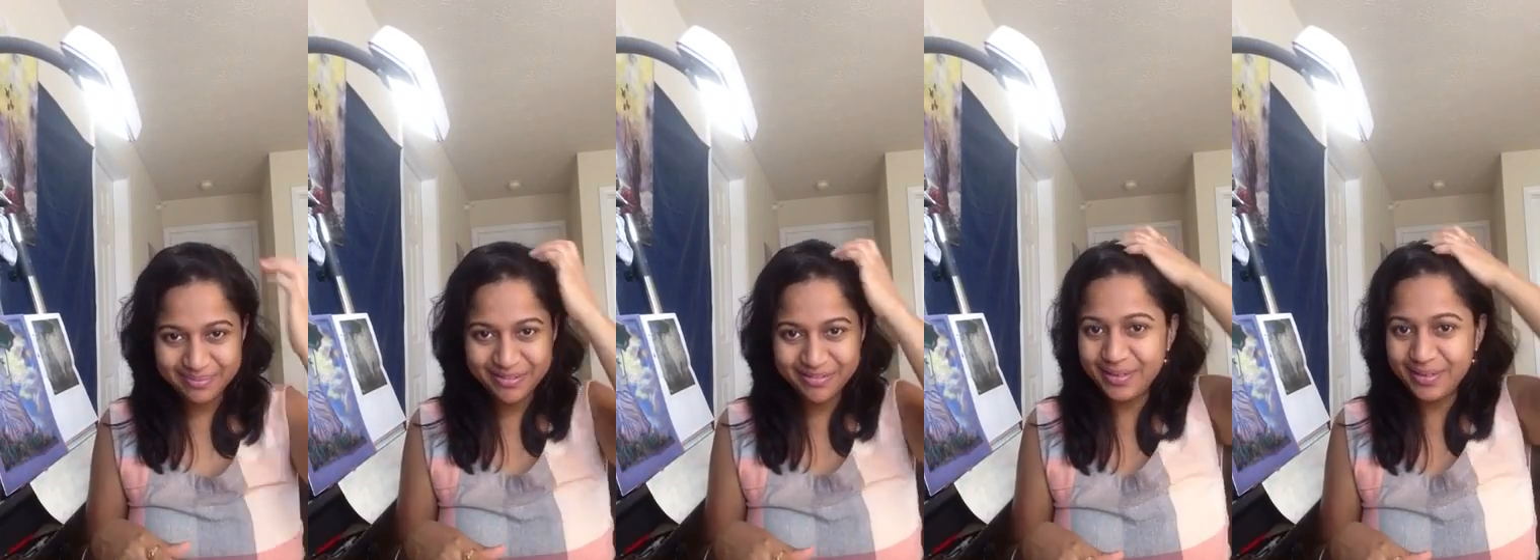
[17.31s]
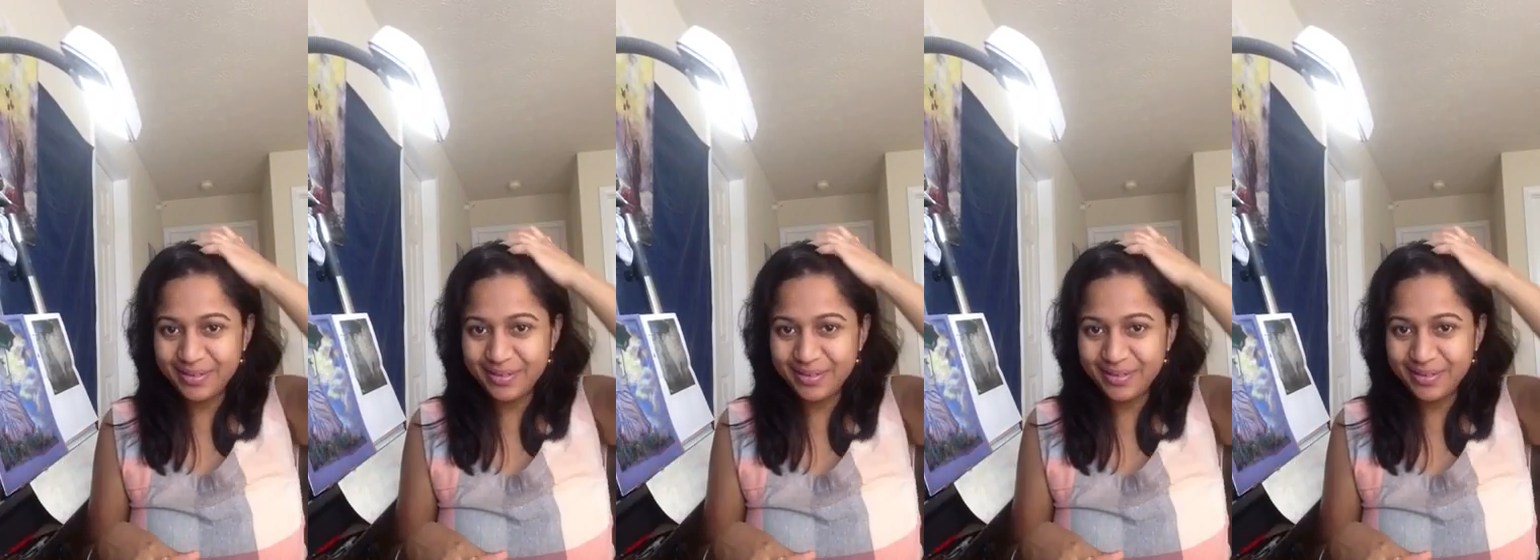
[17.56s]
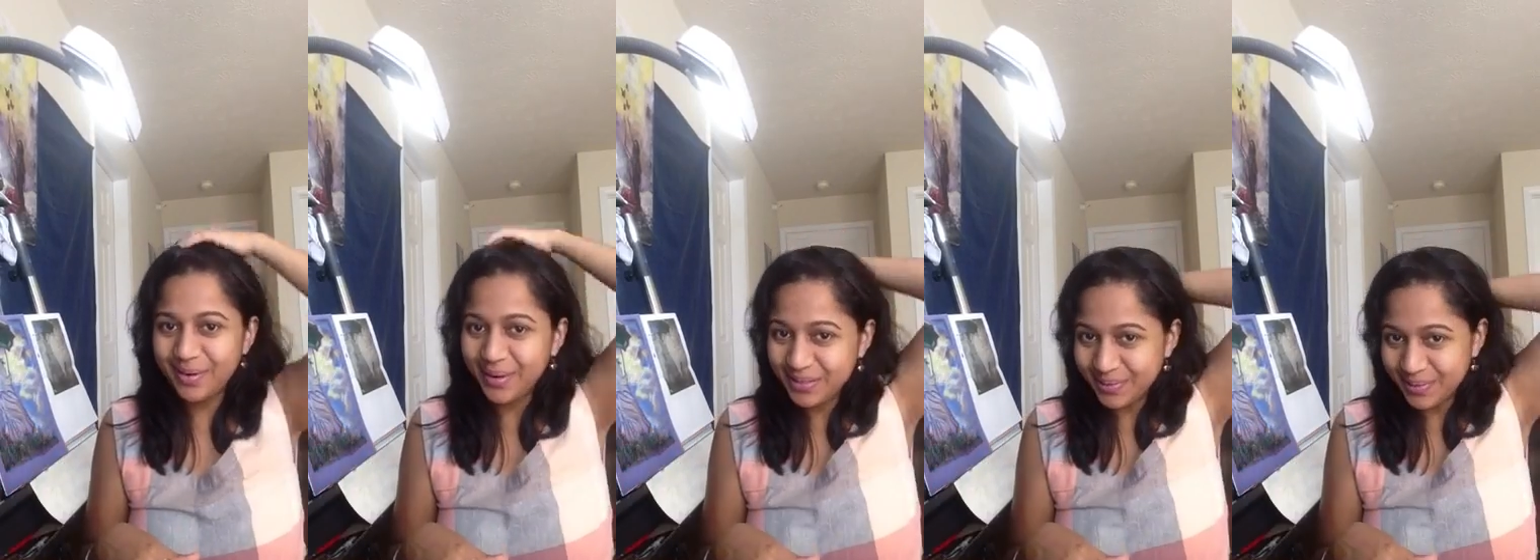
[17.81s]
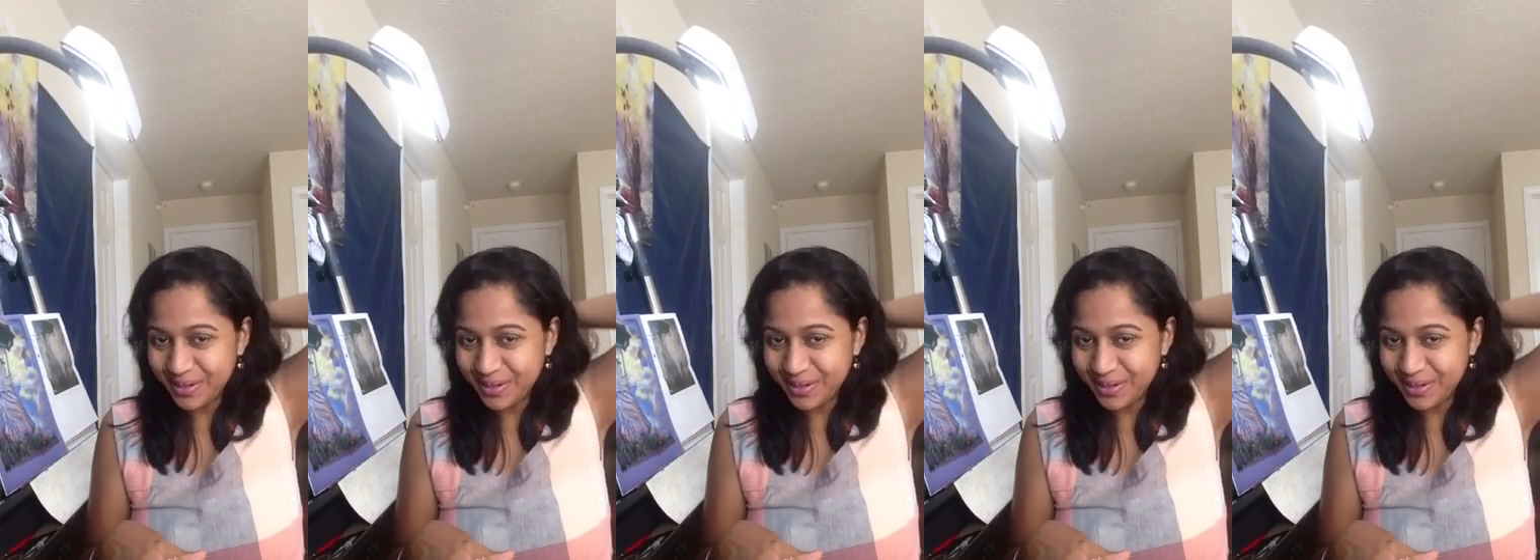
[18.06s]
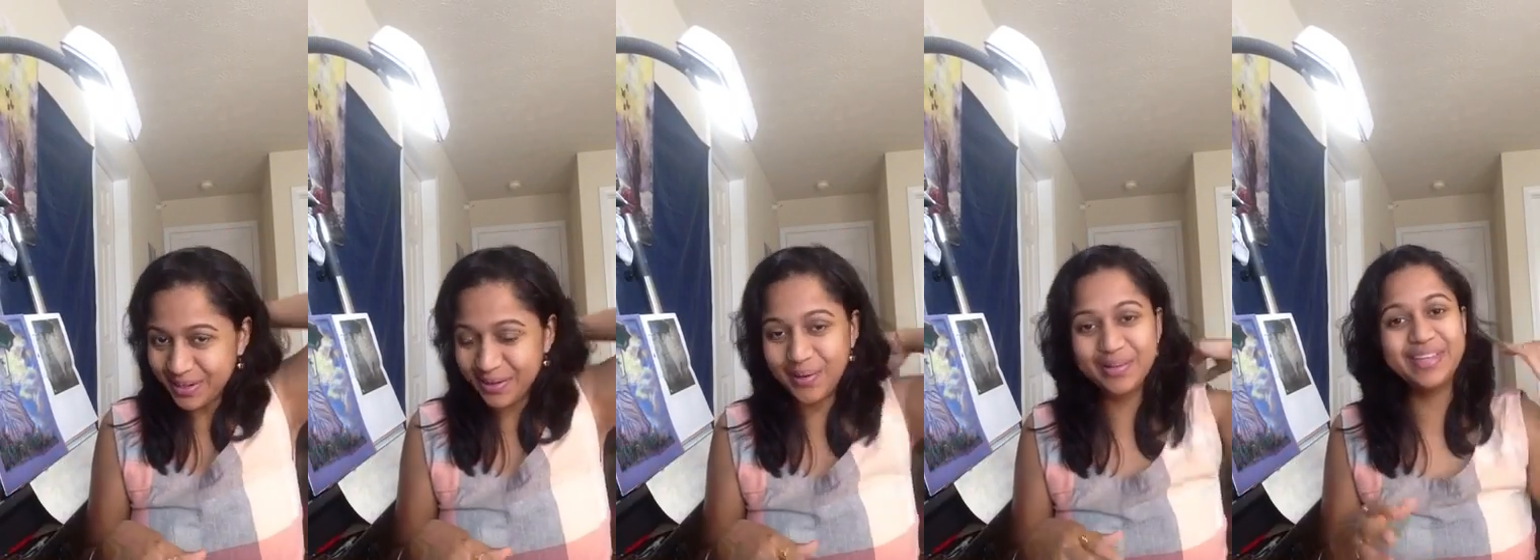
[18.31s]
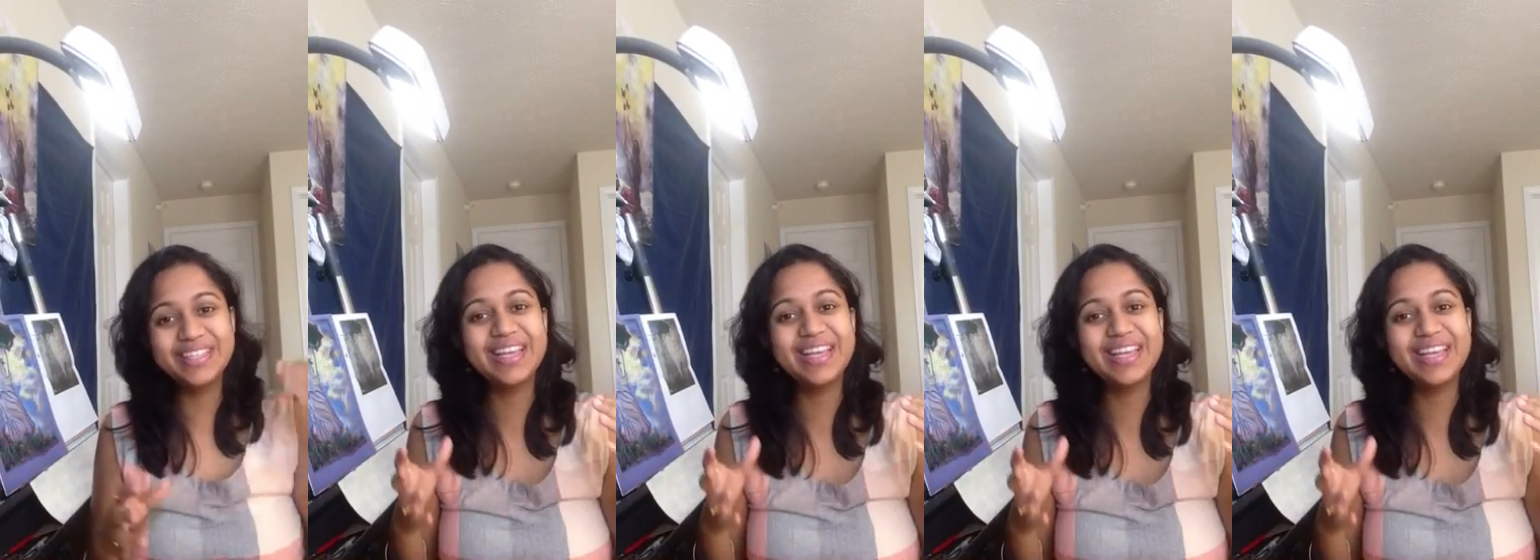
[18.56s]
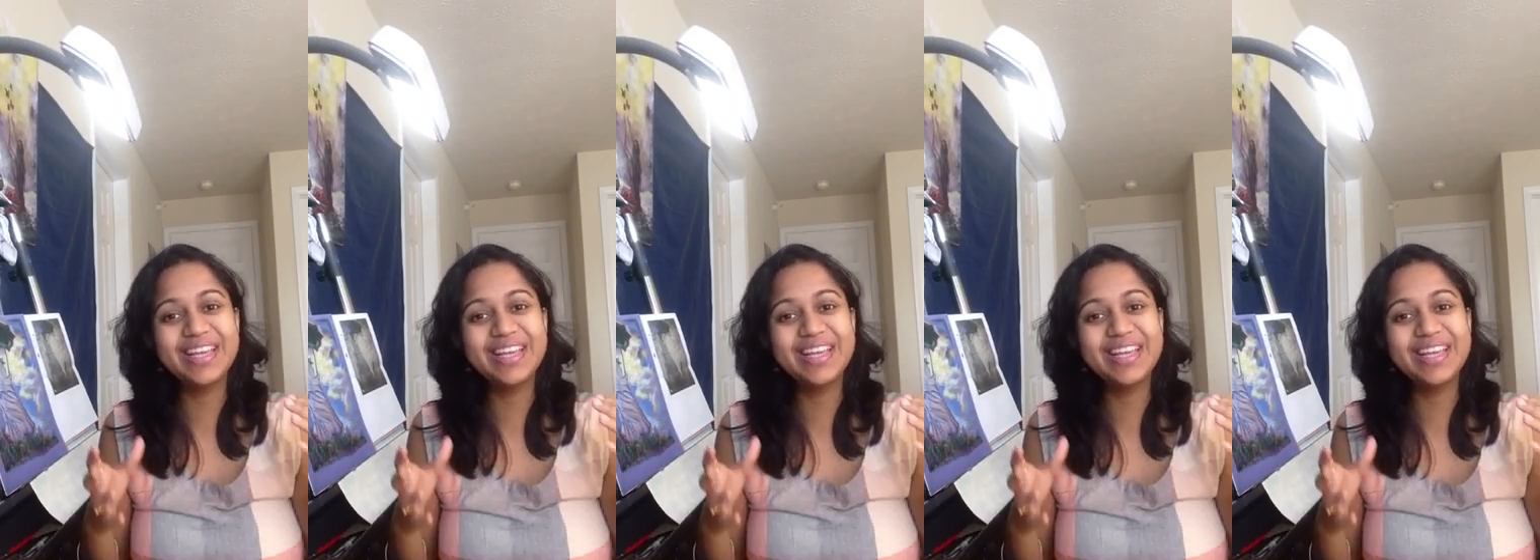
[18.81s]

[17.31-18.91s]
If not, you can always